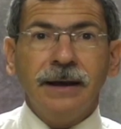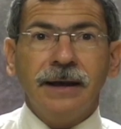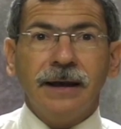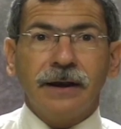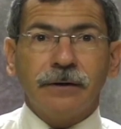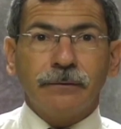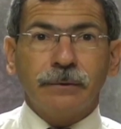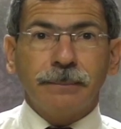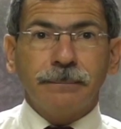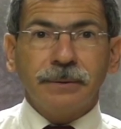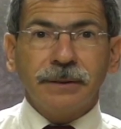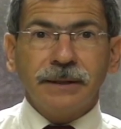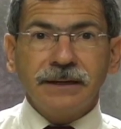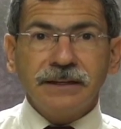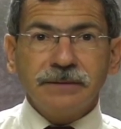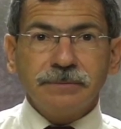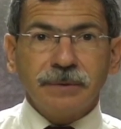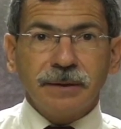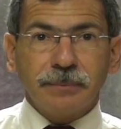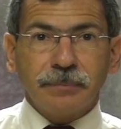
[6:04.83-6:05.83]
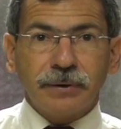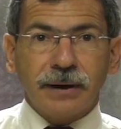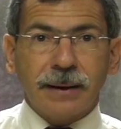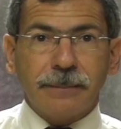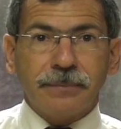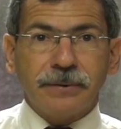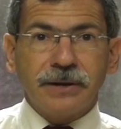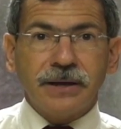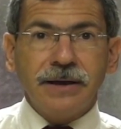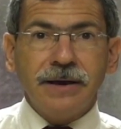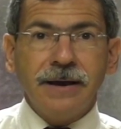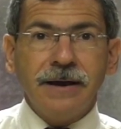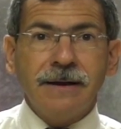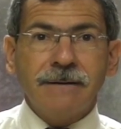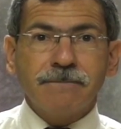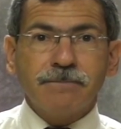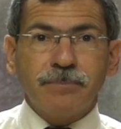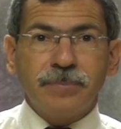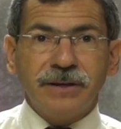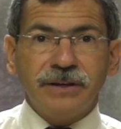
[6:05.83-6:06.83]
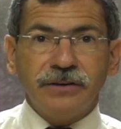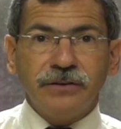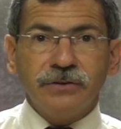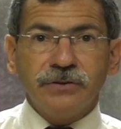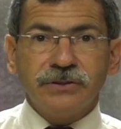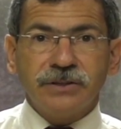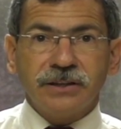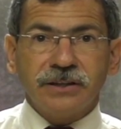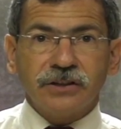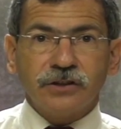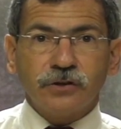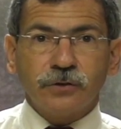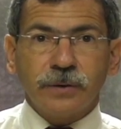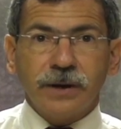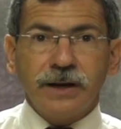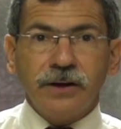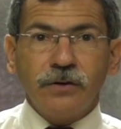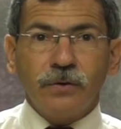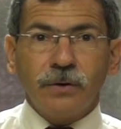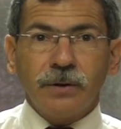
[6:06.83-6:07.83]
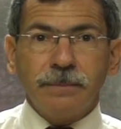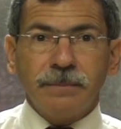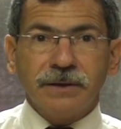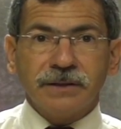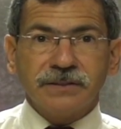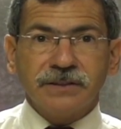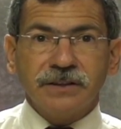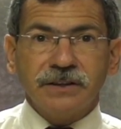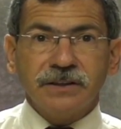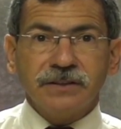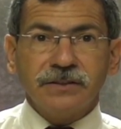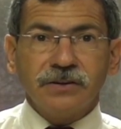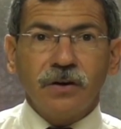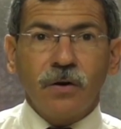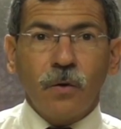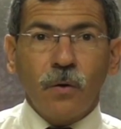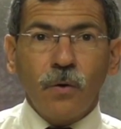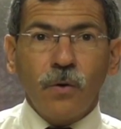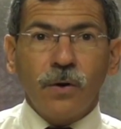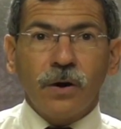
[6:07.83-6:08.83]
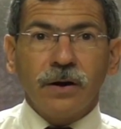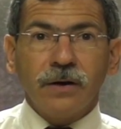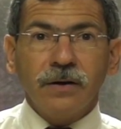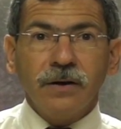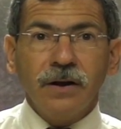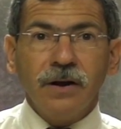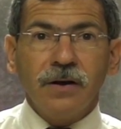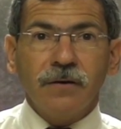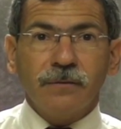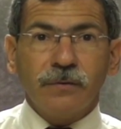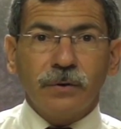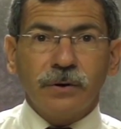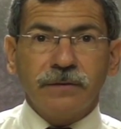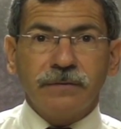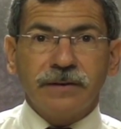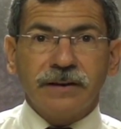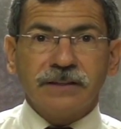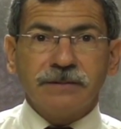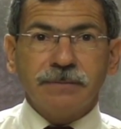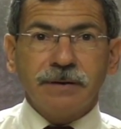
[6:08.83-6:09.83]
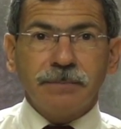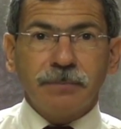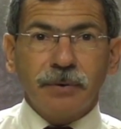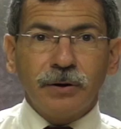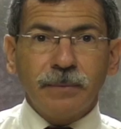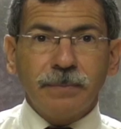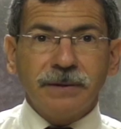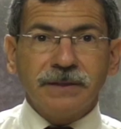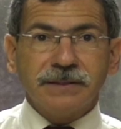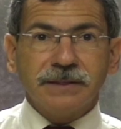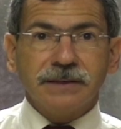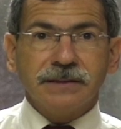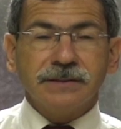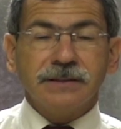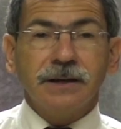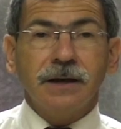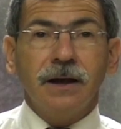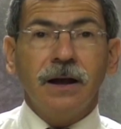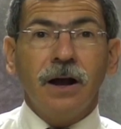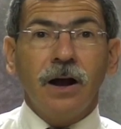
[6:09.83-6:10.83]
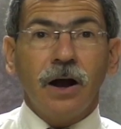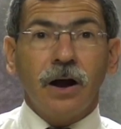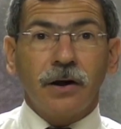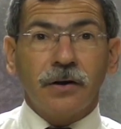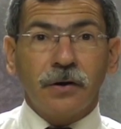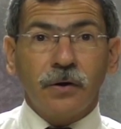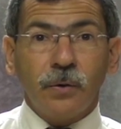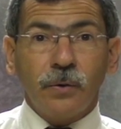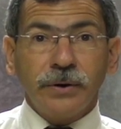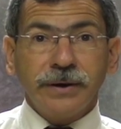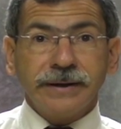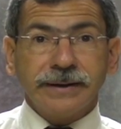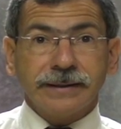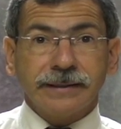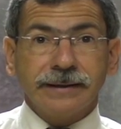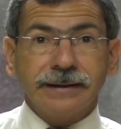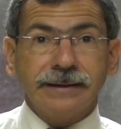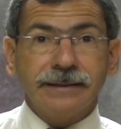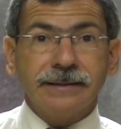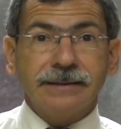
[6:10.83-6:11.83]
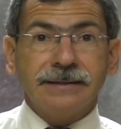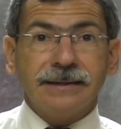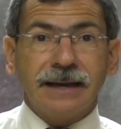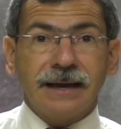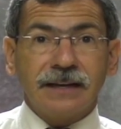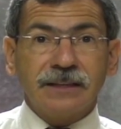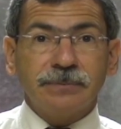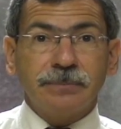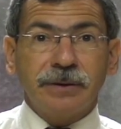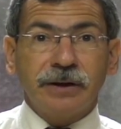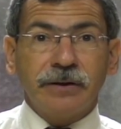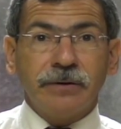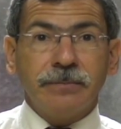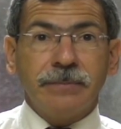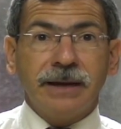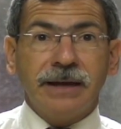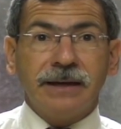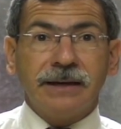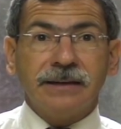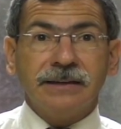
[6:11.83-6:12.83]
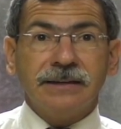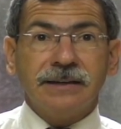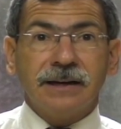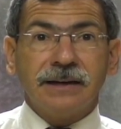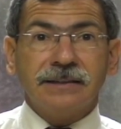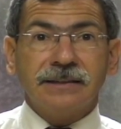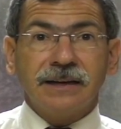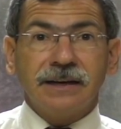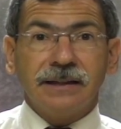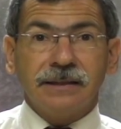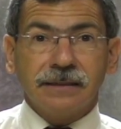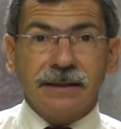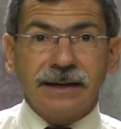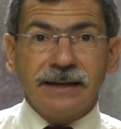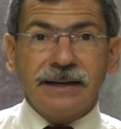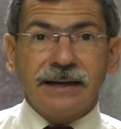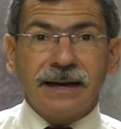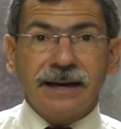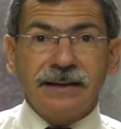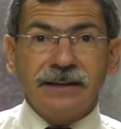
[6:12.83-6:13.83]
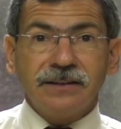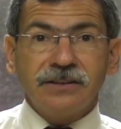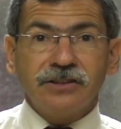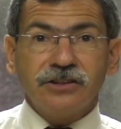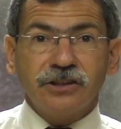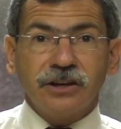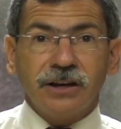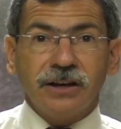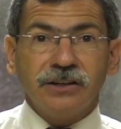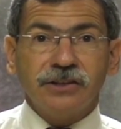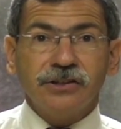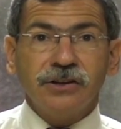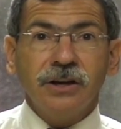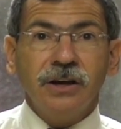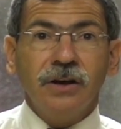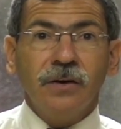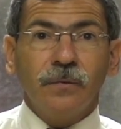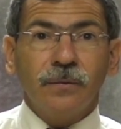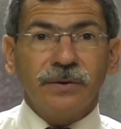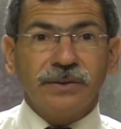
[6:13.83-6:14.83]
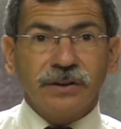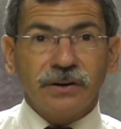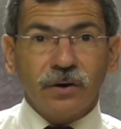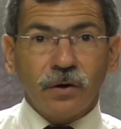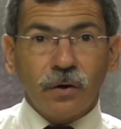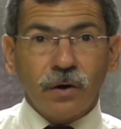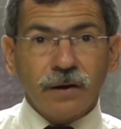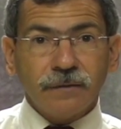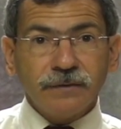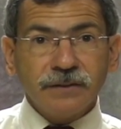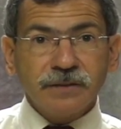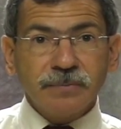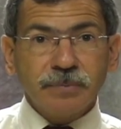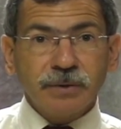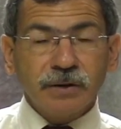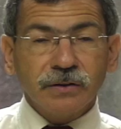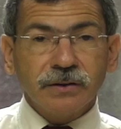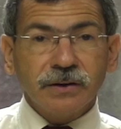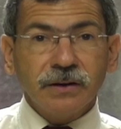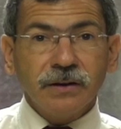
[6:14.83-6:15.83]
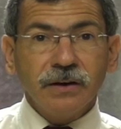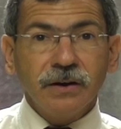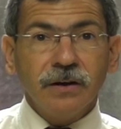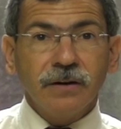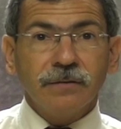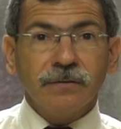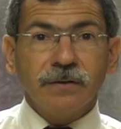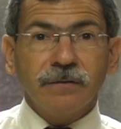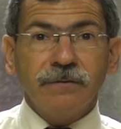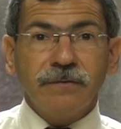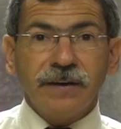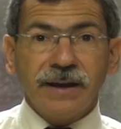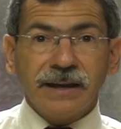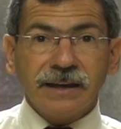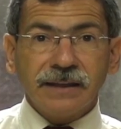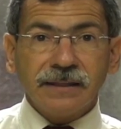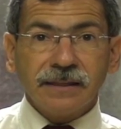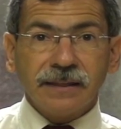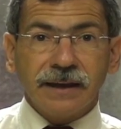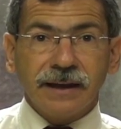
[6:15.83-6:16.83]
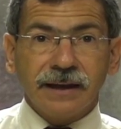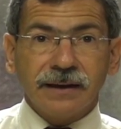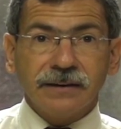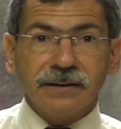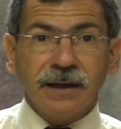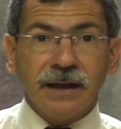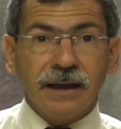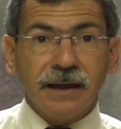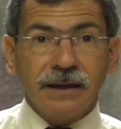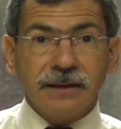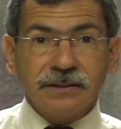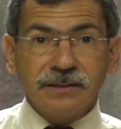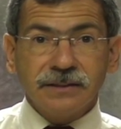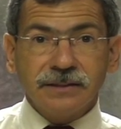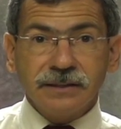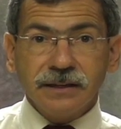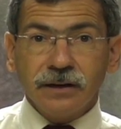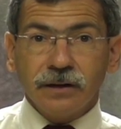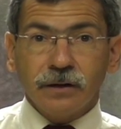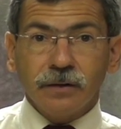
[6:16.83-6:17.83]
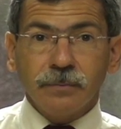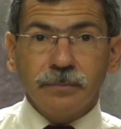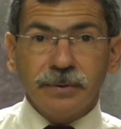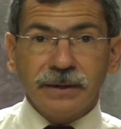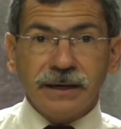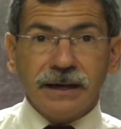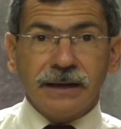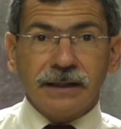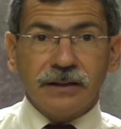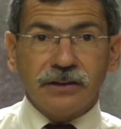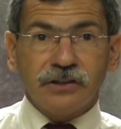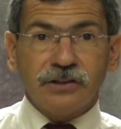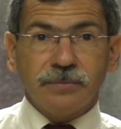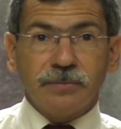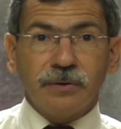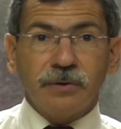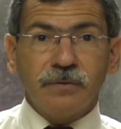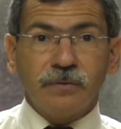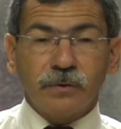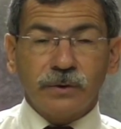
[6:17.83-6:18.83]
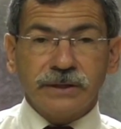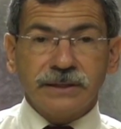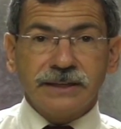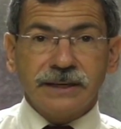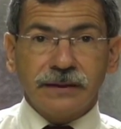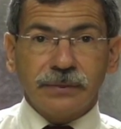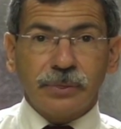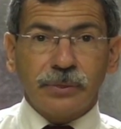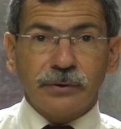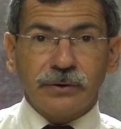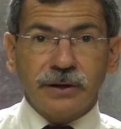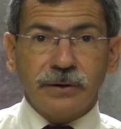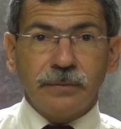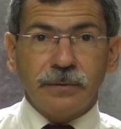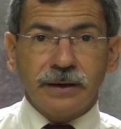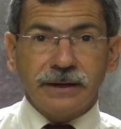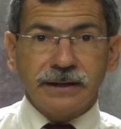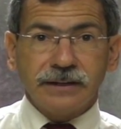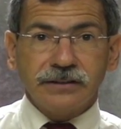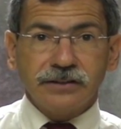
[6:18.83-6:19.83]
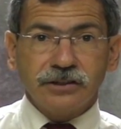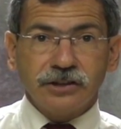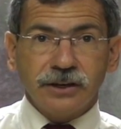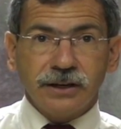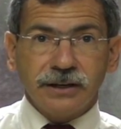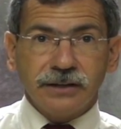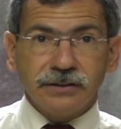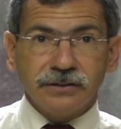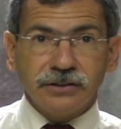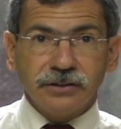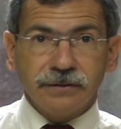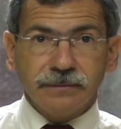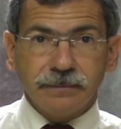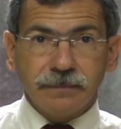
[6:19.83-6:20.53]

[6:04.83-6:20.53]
and replacement property be used in a trade or business or for investment purposes. Accordingly, the taxpayer may conduct a like-kind exchange with an office building for vacant land and still be eligible for a 1031 exchange.